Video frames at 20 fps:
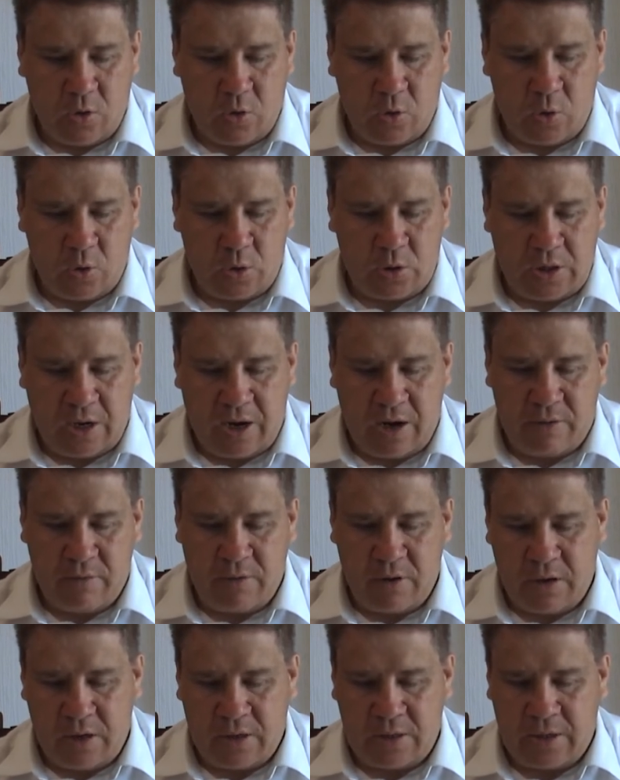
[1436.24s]

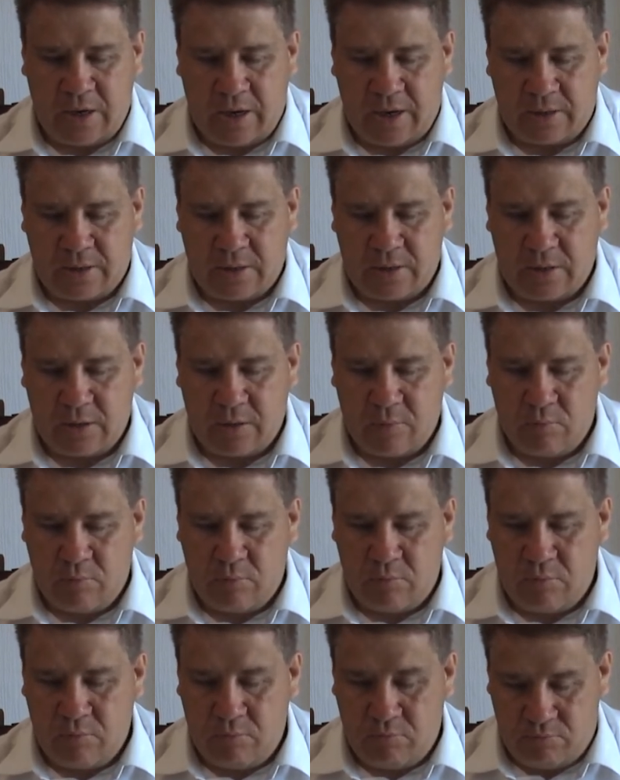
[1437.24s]
Osara attacked
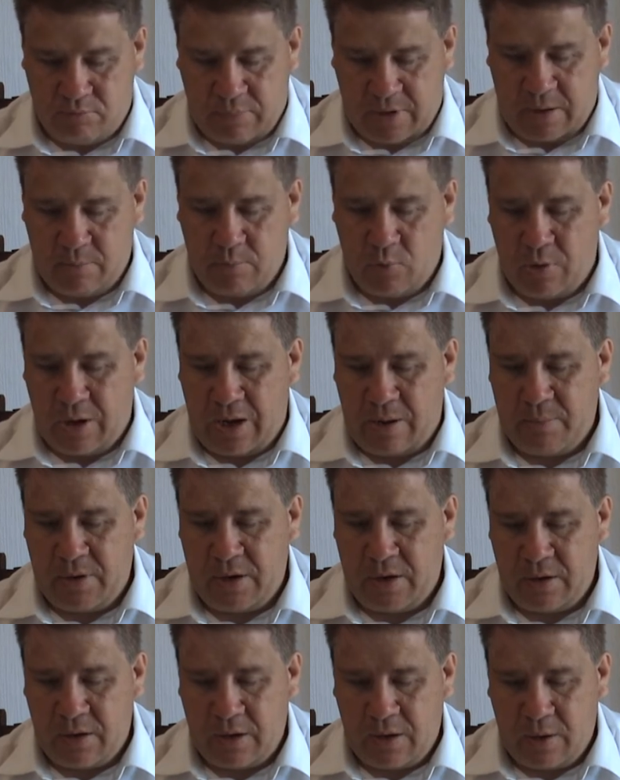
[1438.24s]
by
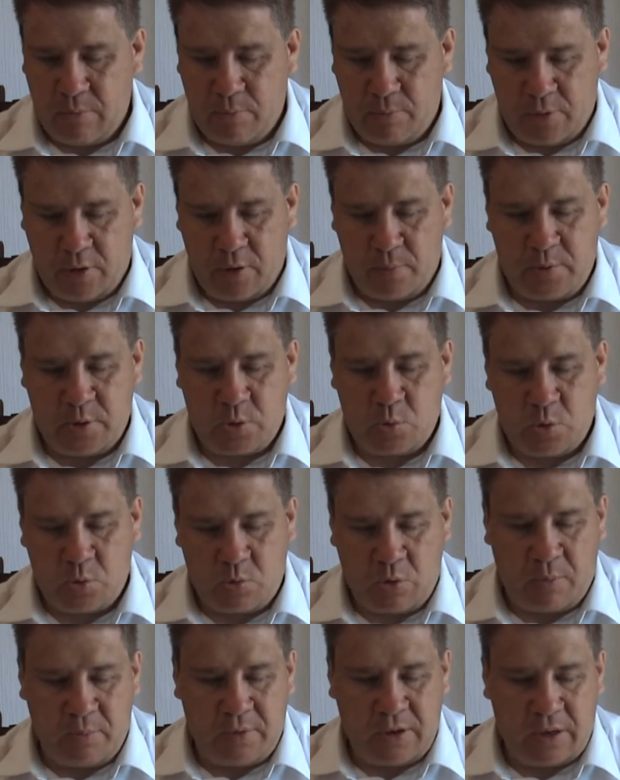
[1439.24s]
Mohammed, purpose was
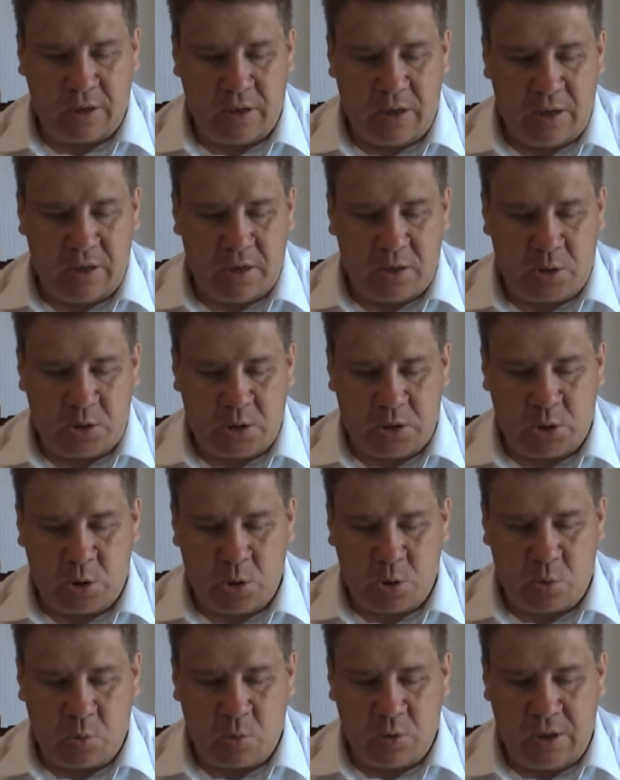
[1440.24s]
robbing.
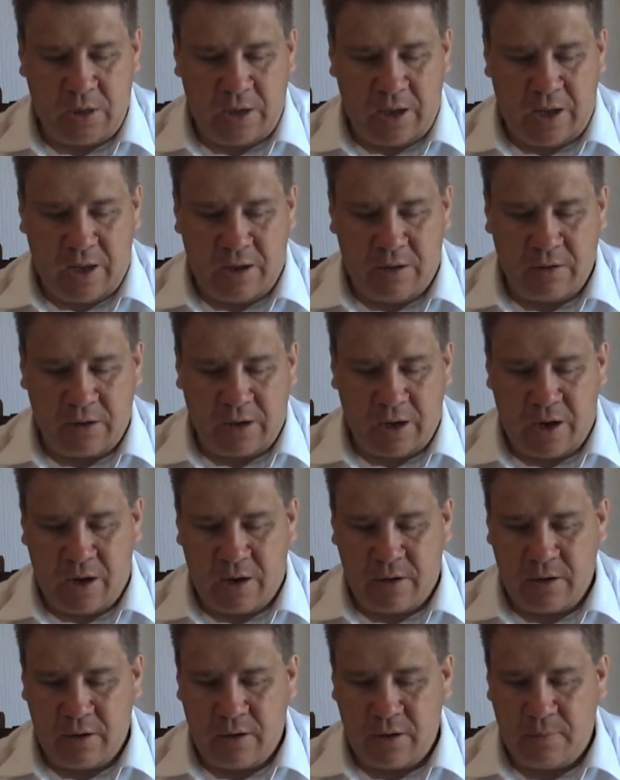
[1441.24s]
623 Al
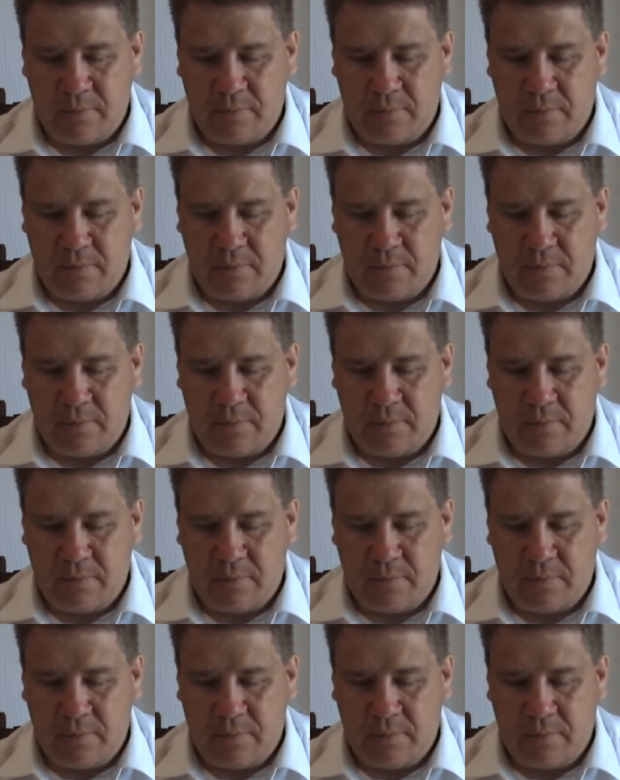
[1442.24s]
Qaeda,